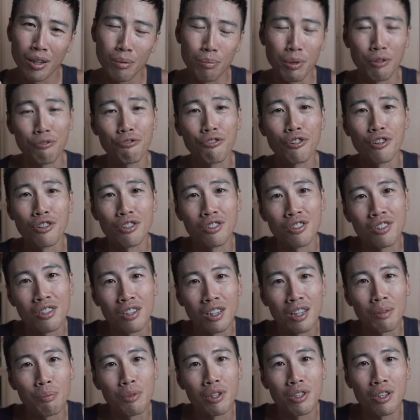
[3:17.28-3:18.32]
But
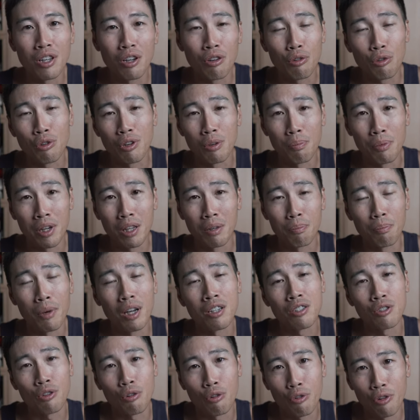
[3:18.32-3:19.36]
first, let me tell you a bit my
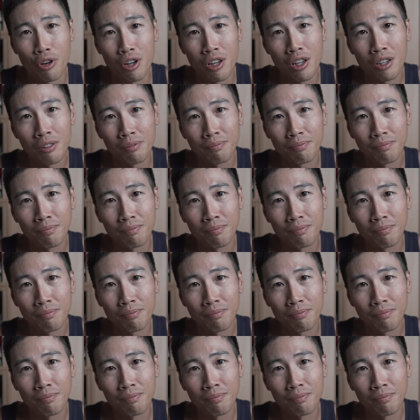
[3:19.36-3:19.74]
story.